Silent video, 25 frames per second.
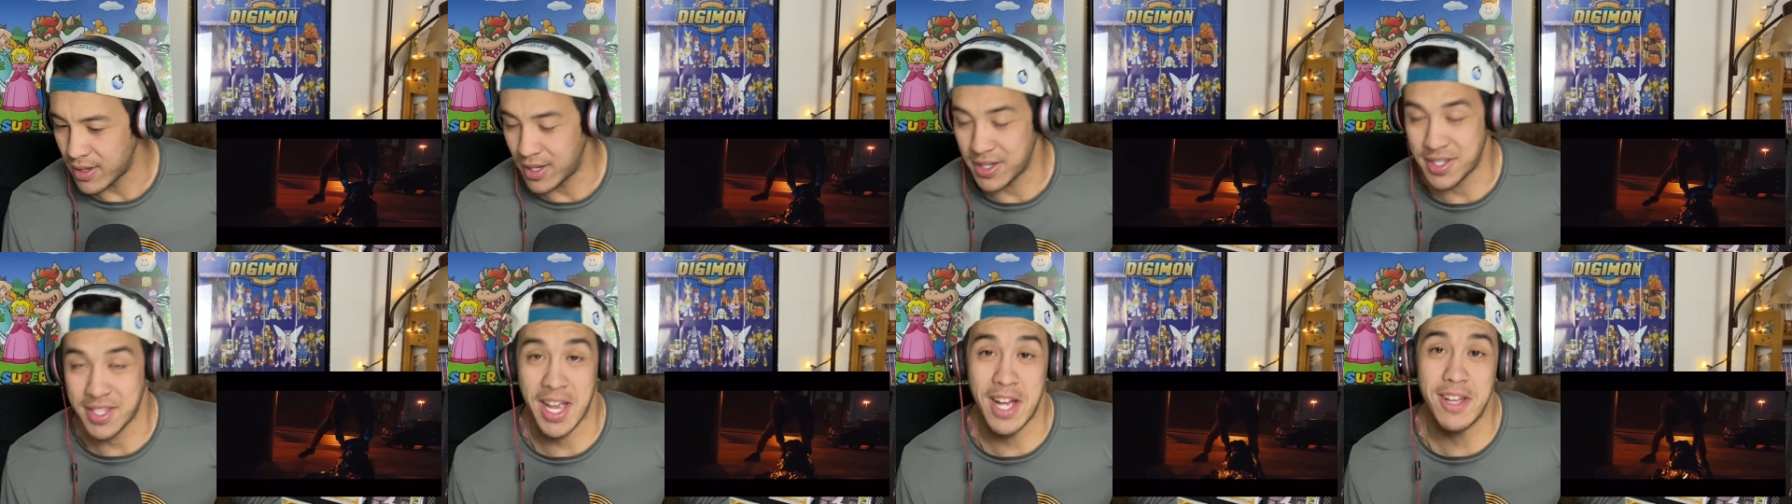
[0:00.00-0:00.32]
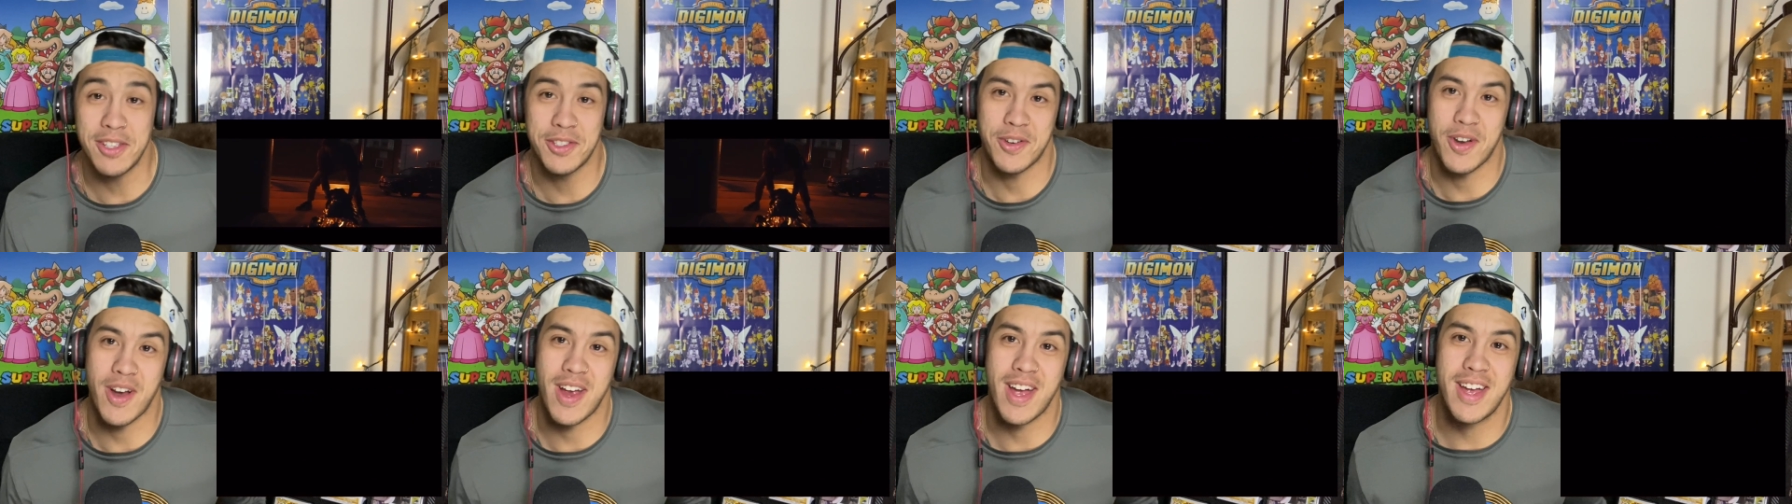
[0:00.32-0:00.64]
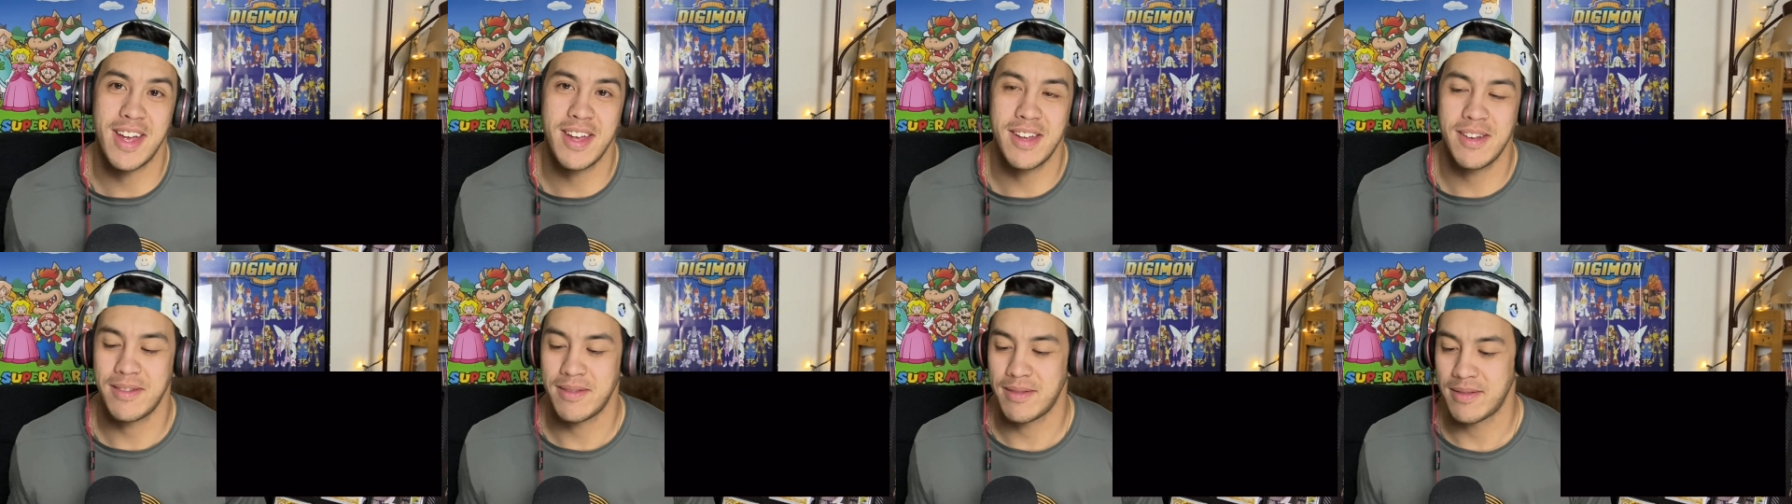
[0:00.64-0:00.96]
Sounds
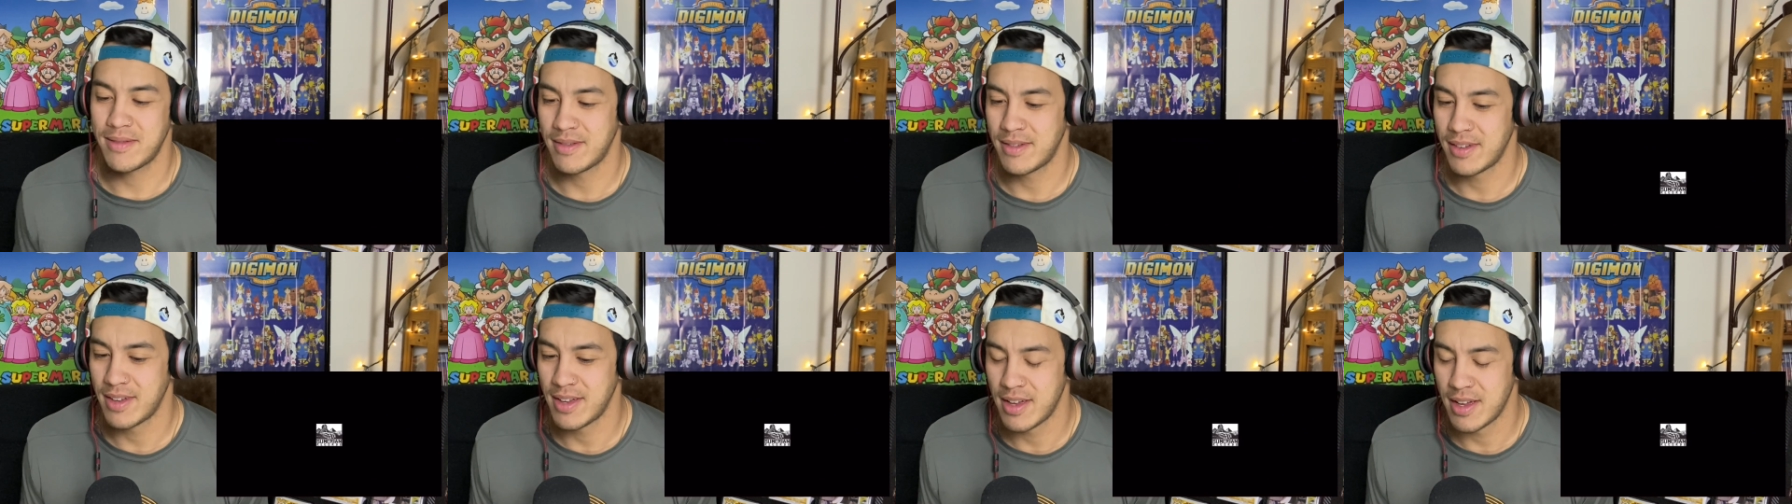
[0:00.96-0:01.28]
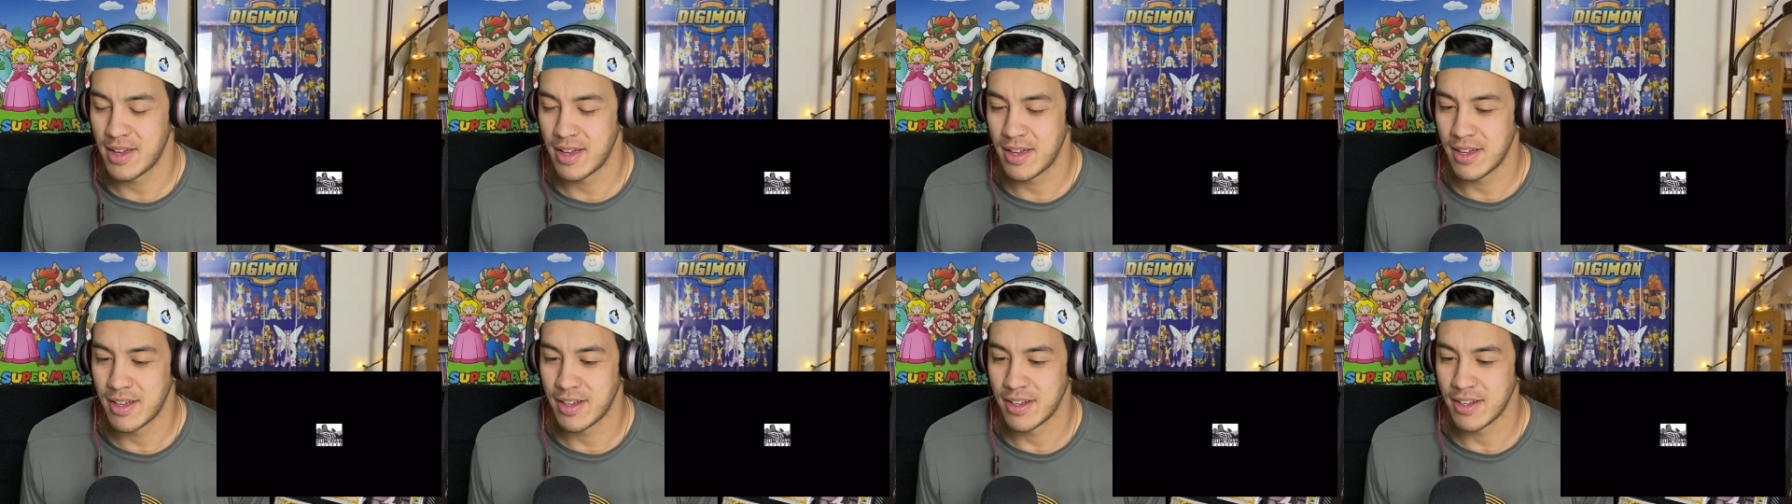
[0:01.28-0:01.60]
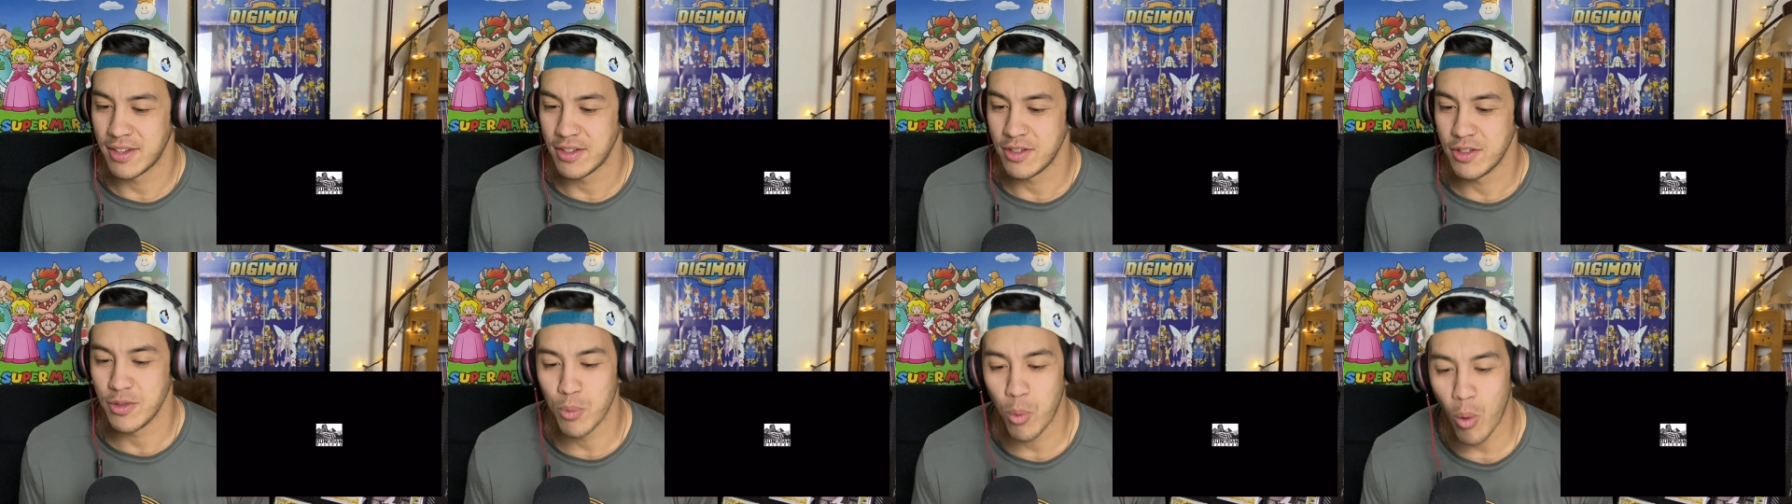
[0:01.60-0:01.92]
right.
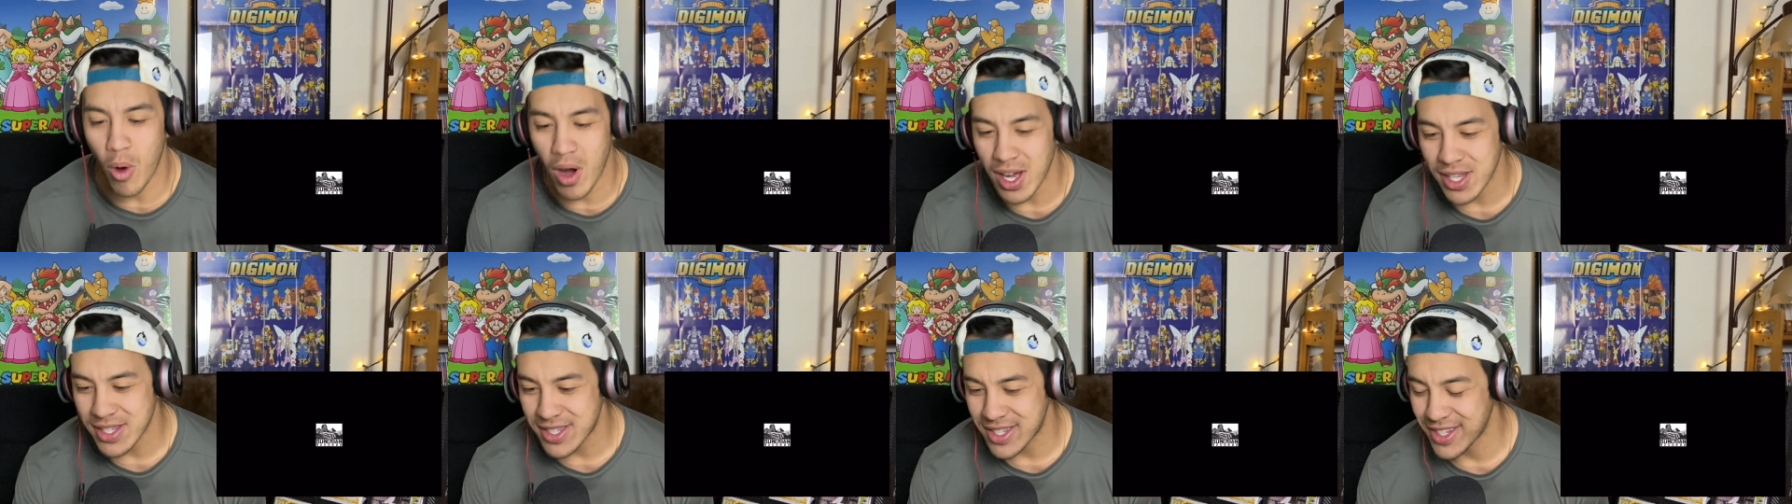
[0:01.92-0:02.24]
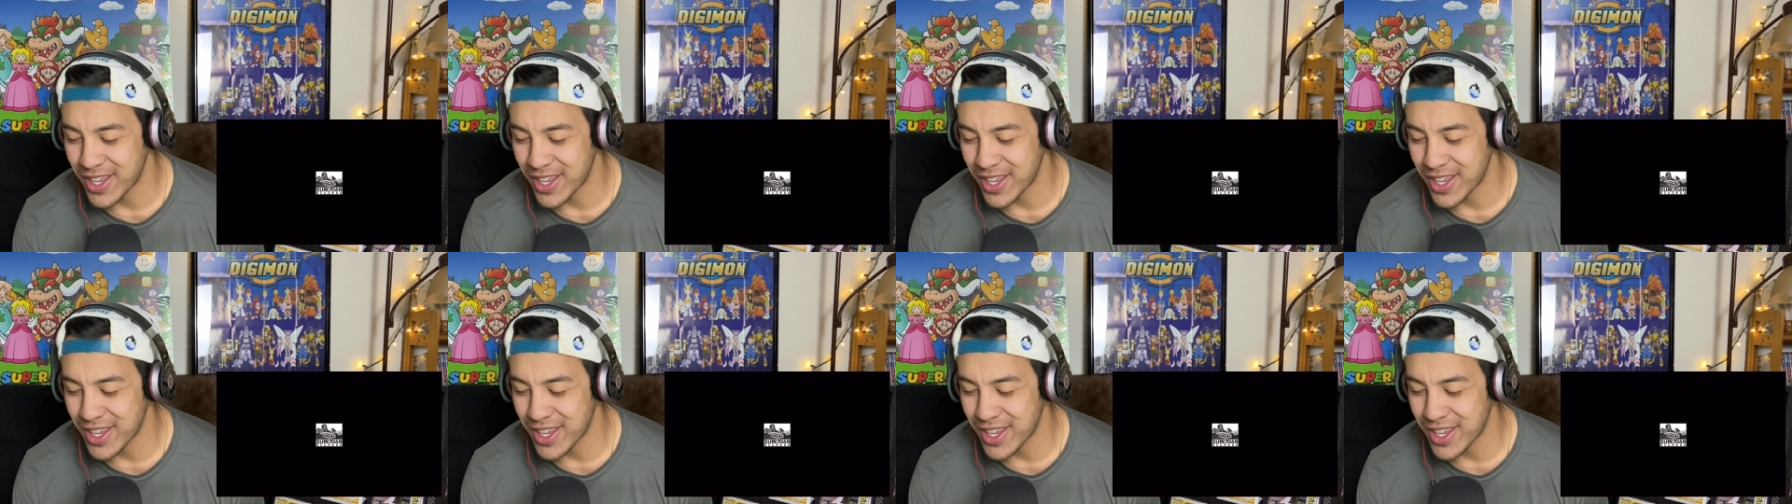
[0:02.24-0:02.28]
What?